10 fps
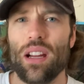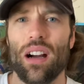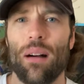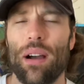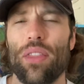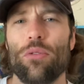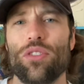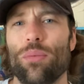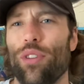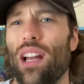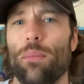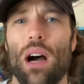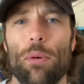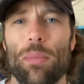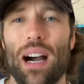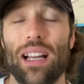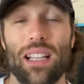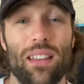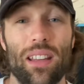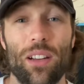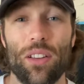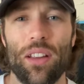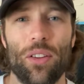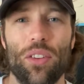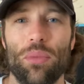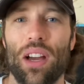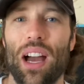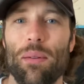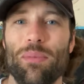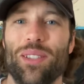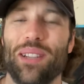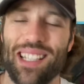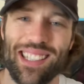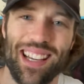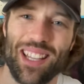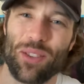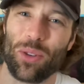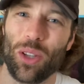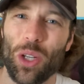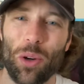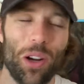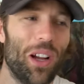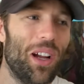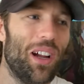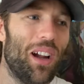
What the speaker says: I threw some random upper body in there to kill some time in between sets for lower.